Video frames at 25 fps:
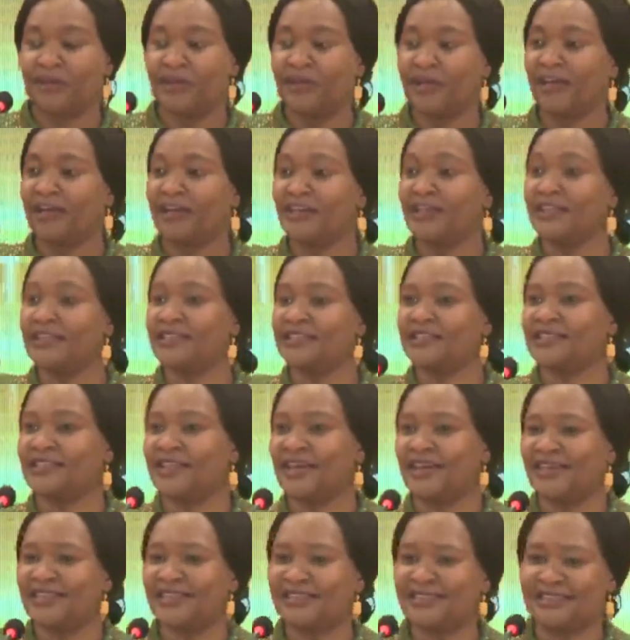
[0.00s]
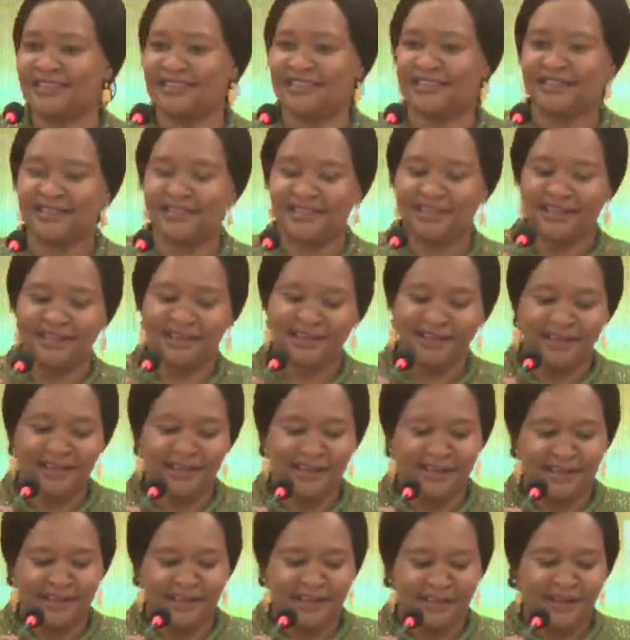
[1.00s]
And he says,
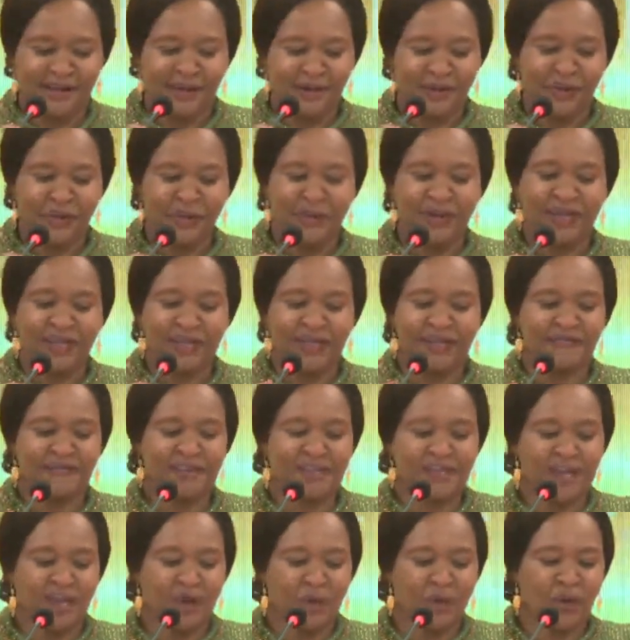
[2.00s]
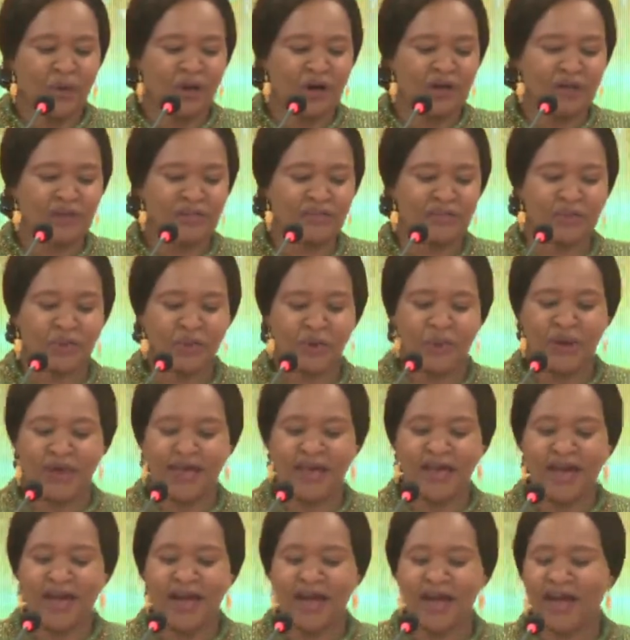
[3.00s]
"We live in a world
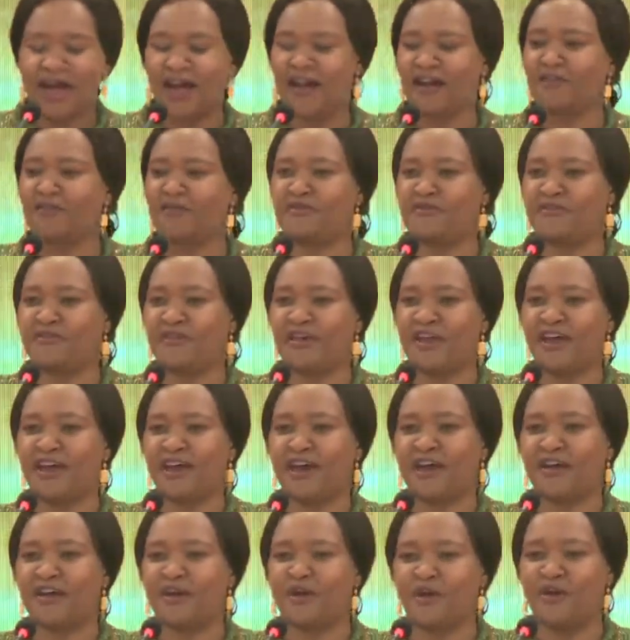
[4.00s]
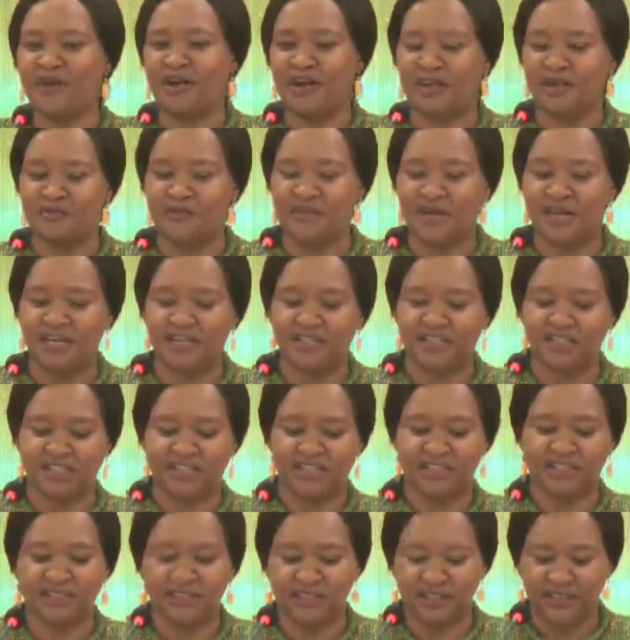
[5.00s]
where unfair
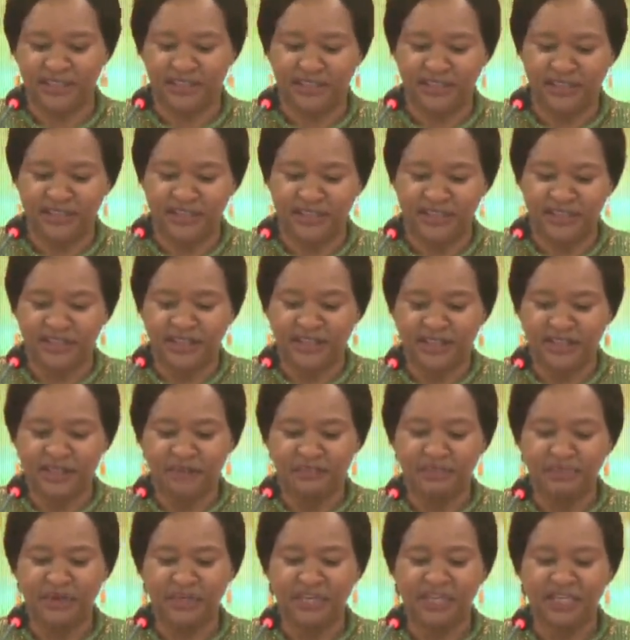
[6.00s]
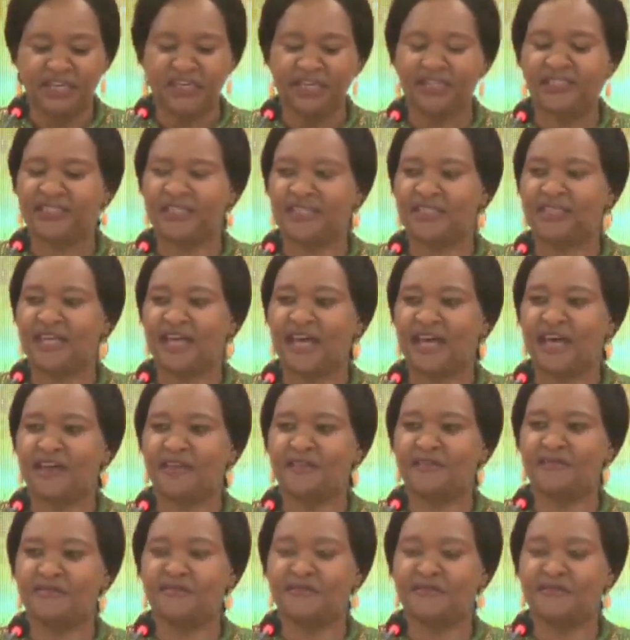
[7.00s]
condemnation, be it self